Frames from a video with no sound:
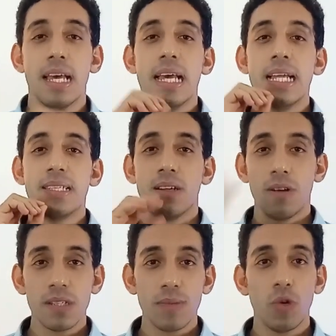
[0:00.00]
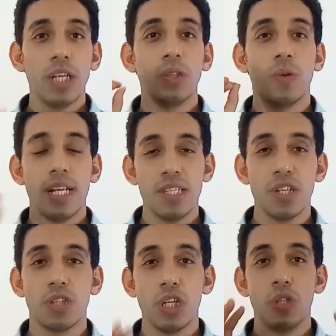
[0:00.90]
It's an awesome way to
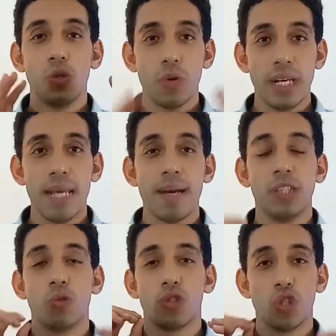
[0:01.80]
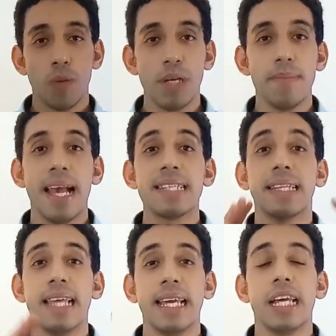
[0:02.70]
insert your name and your shop name as a
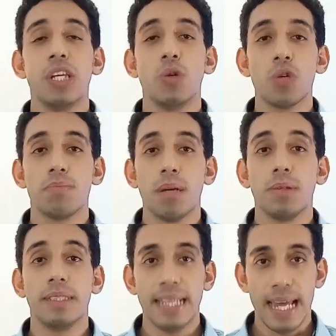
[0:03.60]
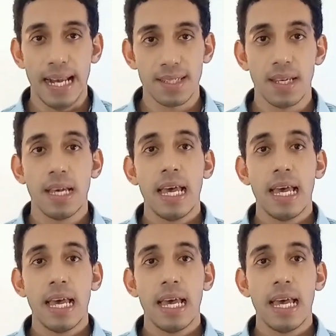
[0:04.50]
tag in your Redbubble tags,